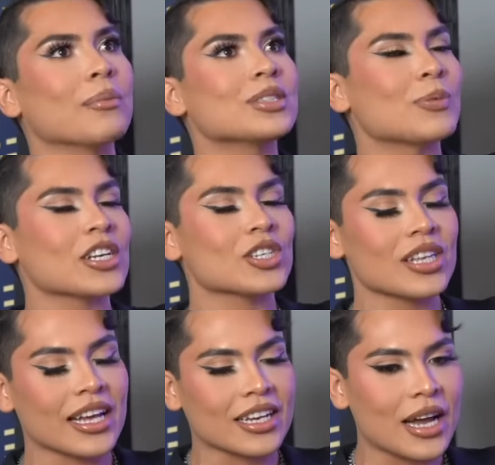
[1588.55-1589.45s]

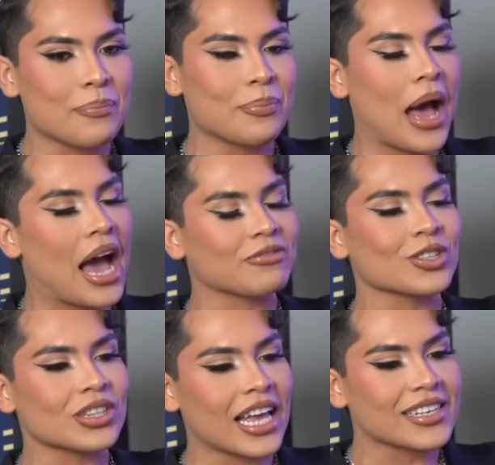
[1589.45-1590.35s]
Especially, like,
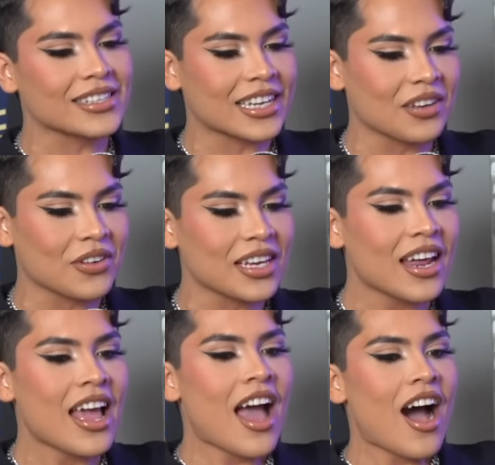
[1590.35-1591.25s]
after
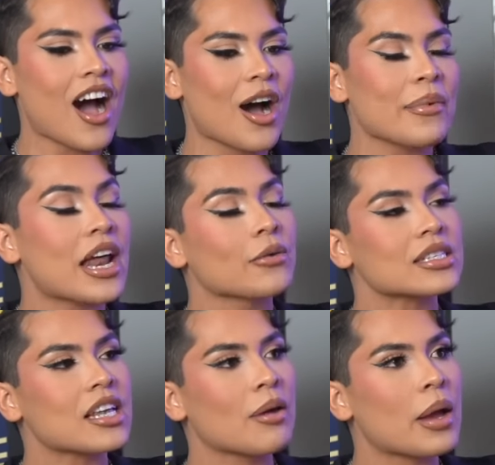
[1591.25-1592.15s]
Thanksgiving. And I
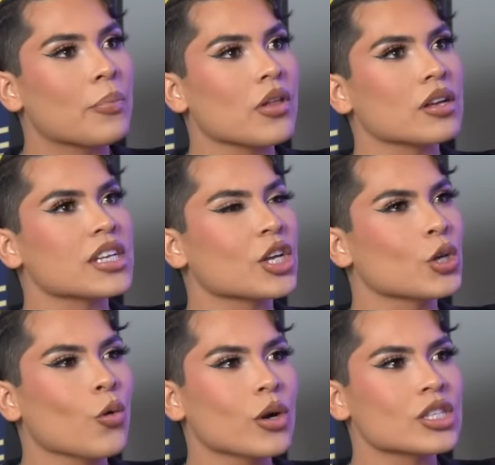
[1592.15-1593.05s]
was telling my brother, I was like,
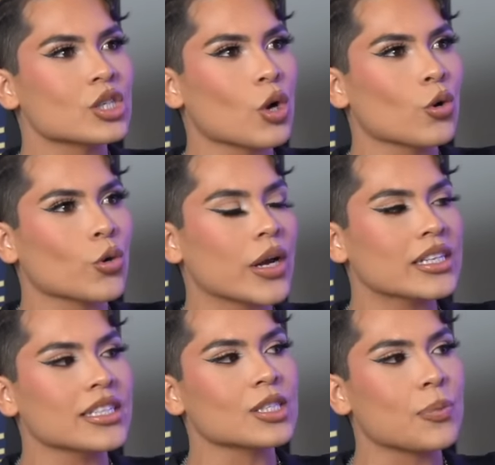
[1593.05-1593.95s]
you know what's so
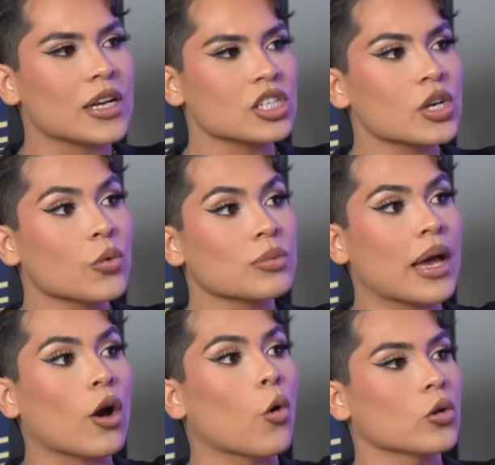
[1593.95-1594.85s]
crazy? Especially with
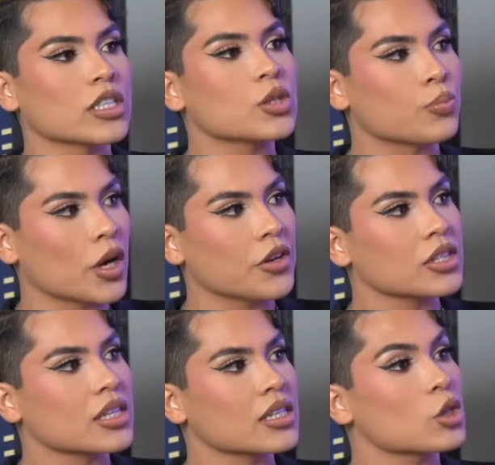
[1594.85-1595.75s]
my oldest
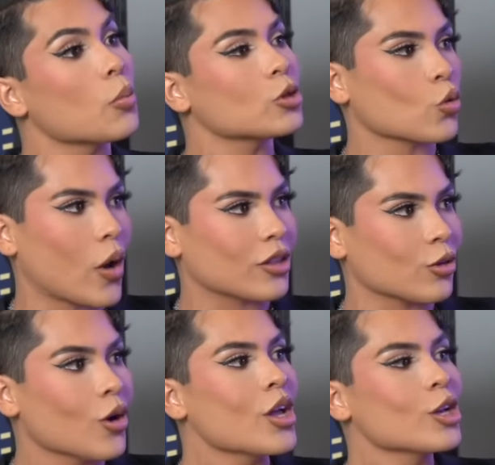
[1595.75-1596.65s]
brothers, because somos
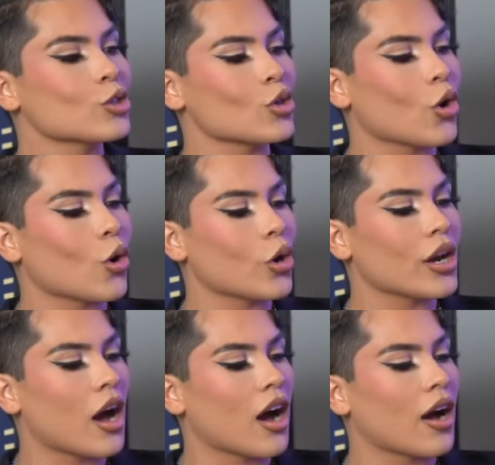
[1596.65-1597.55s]
cuatro. Mm-hmm. So
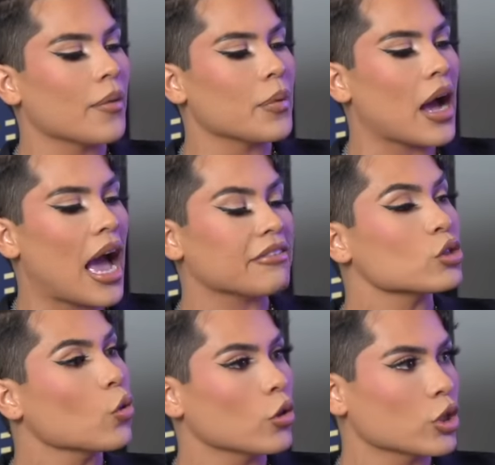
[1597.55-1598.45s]
I
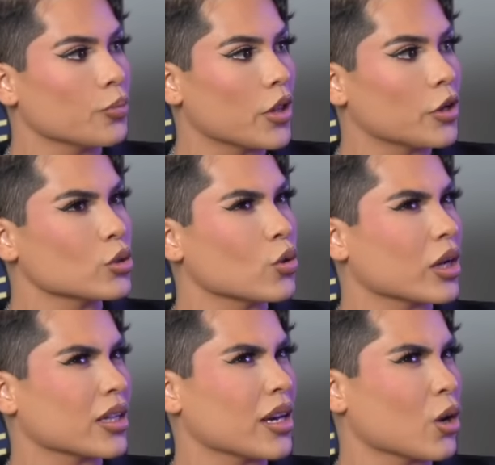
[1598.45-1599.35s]
have two older brothers,
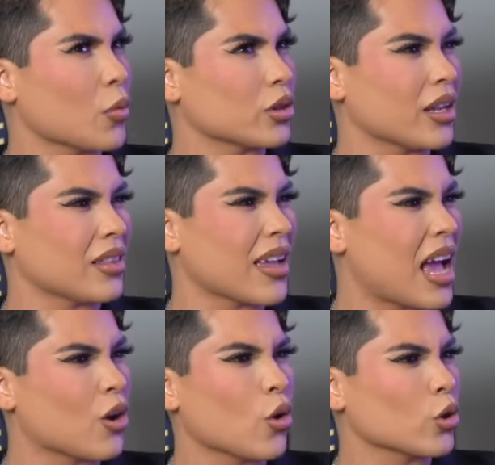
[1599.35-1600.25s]
uno que tiene como 30 y
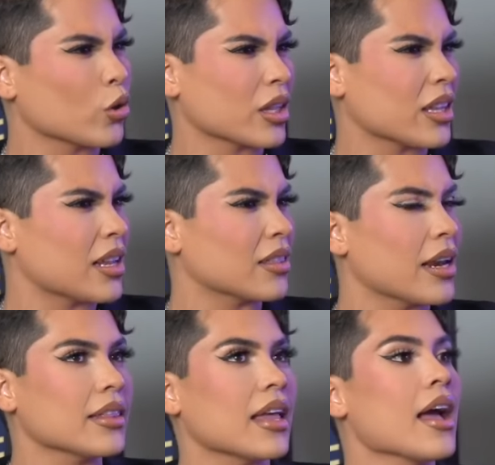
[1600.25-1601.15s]
algo, otro que tiene
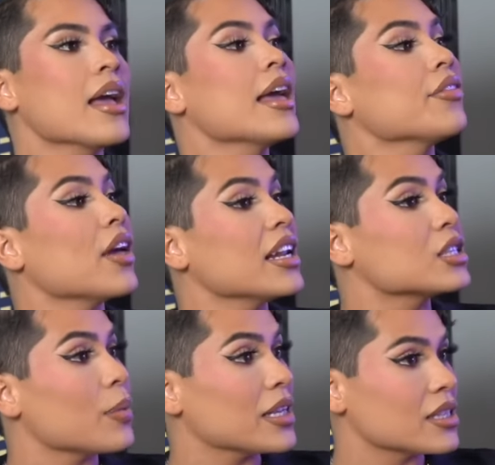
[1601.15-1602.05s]
30. Mm-hmm. Then
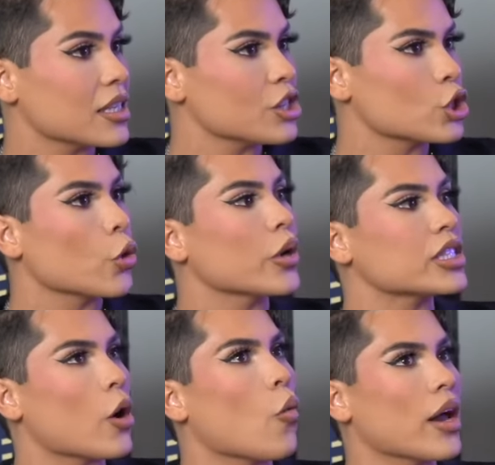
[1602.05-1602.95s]
it's my sister,
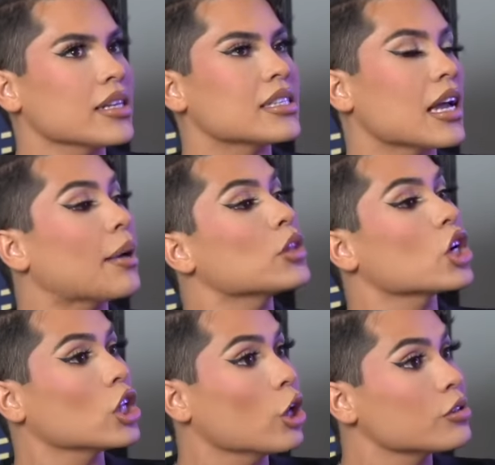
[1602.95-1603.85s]
which I want to say I'm
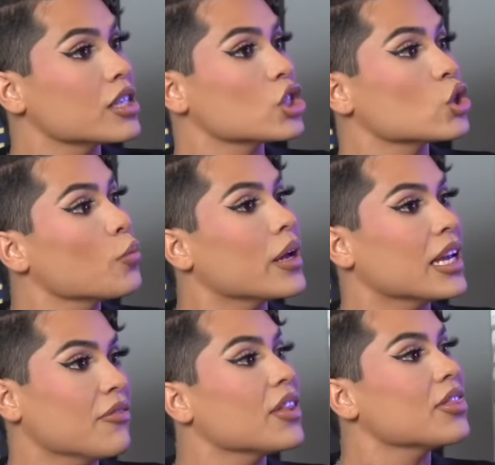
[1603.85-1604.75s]
the closest to,
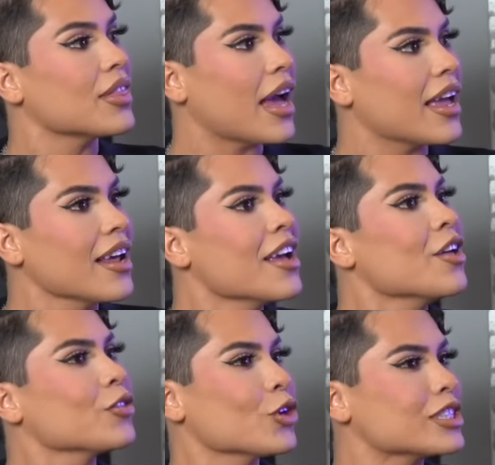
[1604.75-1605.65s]
but even then,
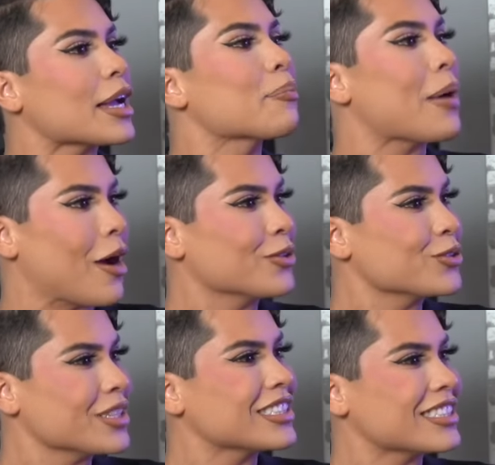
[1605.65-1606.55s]
there's like
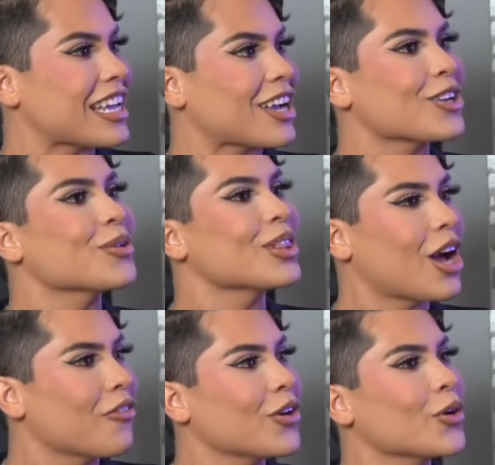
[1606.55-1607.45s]
boundaries. It's like you
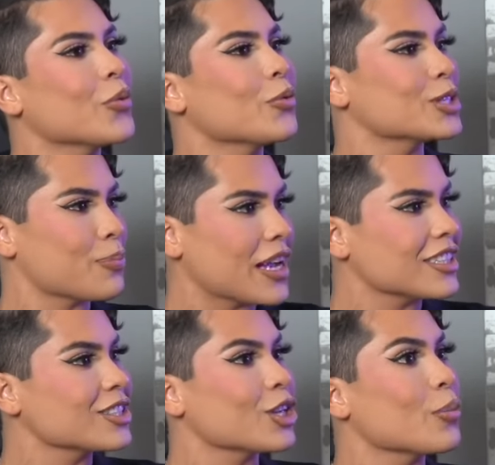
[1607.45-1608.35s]
love her, we
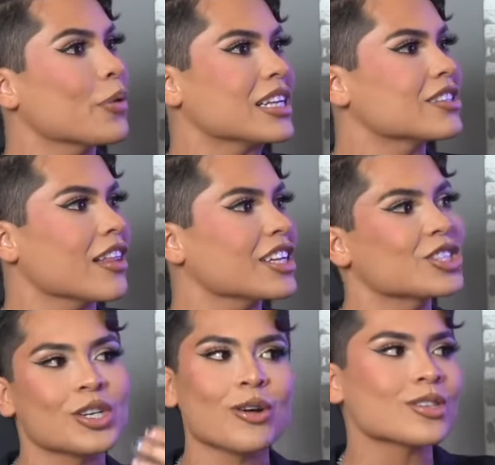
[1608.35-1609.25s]
respect each other, but it's not like
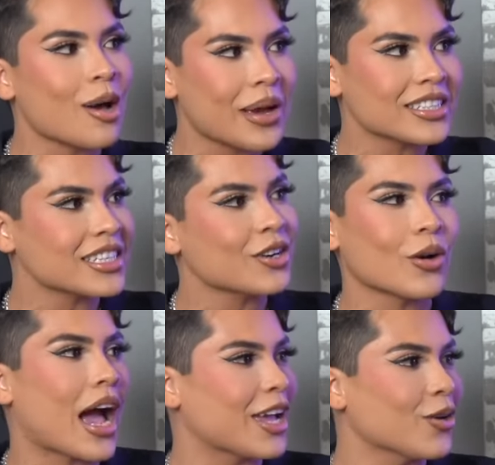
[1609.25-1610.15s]
she knows all my tea
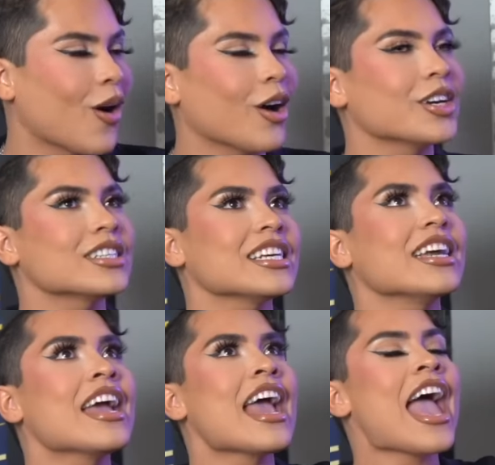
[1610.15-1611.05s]
or I know yeah. all her
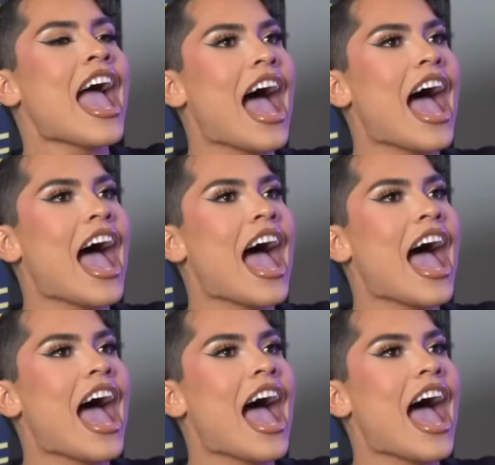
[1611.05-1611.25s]
tea. Mm-hmm.